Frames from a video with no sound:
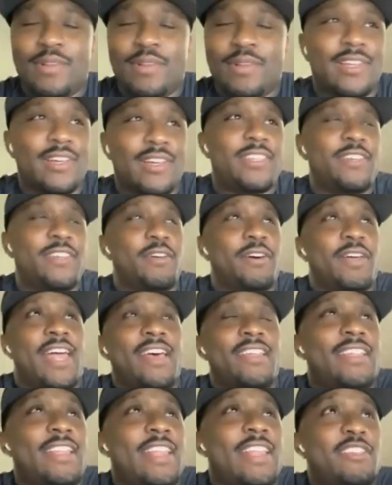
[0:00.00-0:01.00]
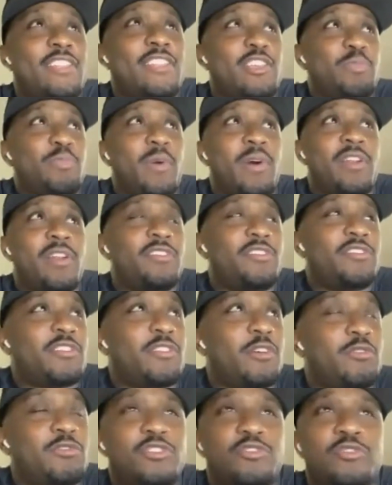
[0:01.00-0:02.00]
But look, that's part of just the
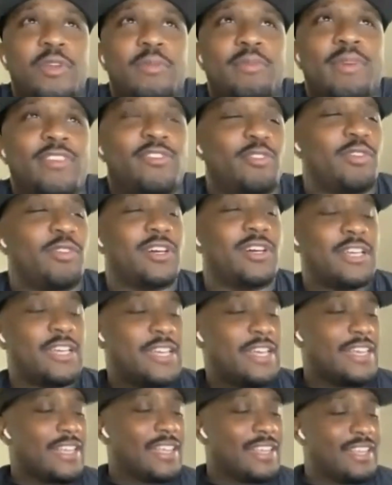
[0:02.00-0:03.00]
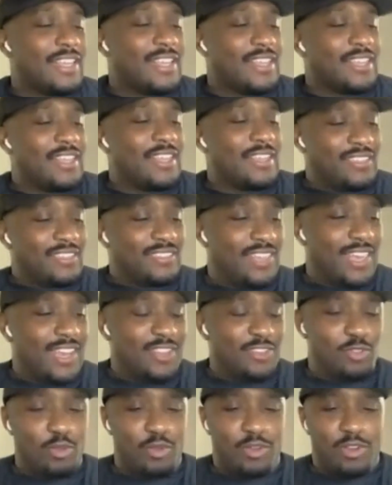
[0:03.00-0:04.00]
coaching tree, man. So look, let's get
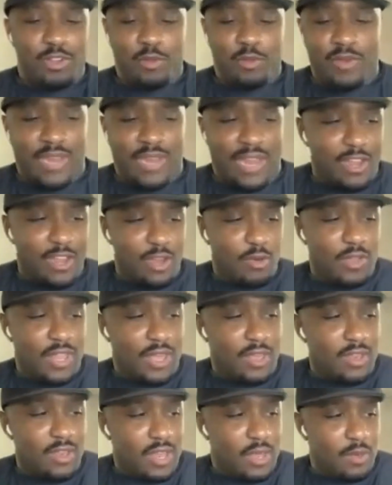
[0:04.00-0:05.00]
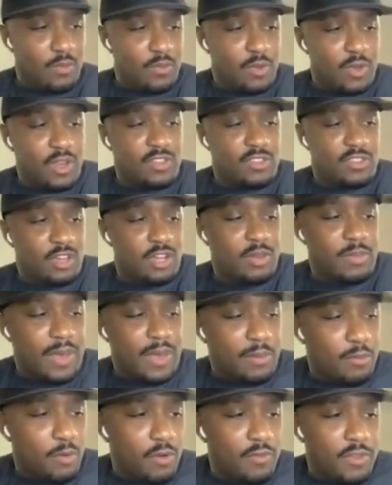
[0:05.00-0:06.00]
into it a little bit. I know that we're going to talk
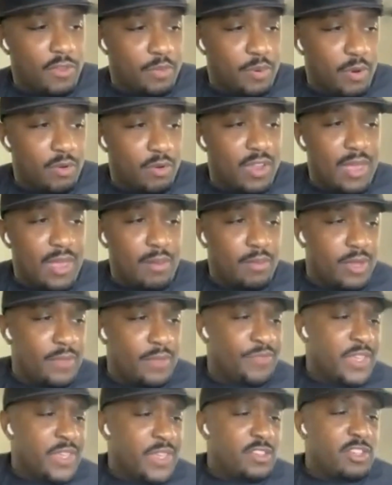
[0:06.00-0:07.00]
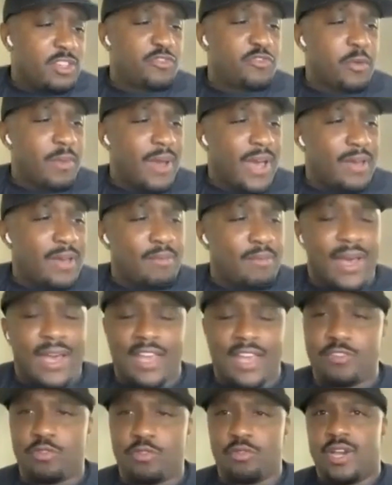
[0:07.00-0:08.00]
about more of the pro game, but just for my
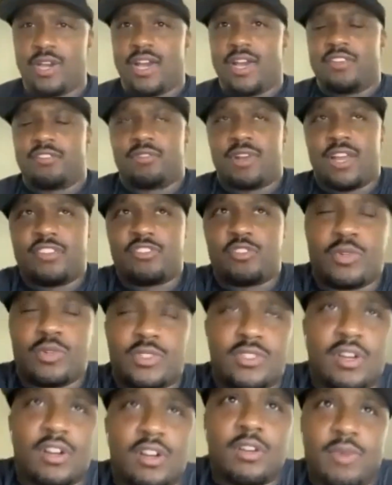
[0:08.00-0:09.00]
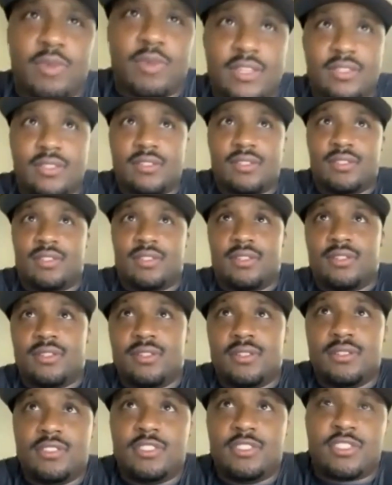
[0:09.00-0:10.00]
high school guys, right? So we're talking about
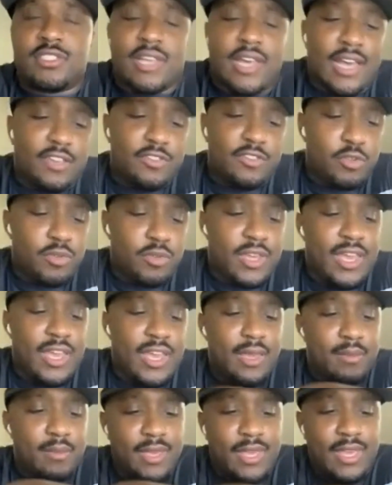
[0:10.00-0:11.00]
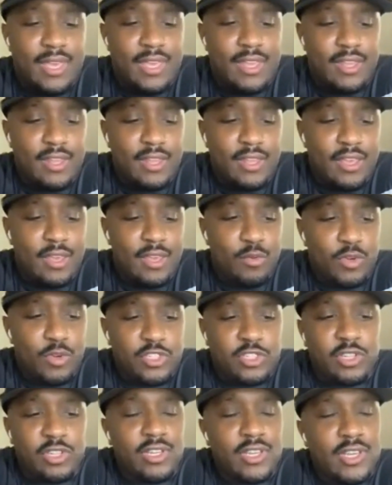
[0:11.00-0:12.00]
the high school game and
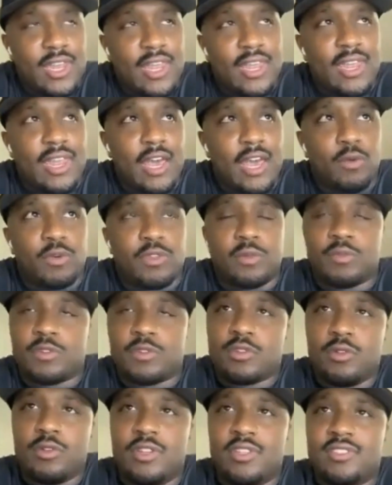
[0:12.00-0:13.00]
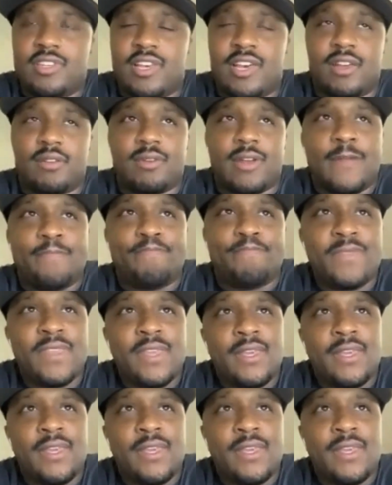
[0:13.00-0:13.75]
what you're looking at now with the recruiting side, right?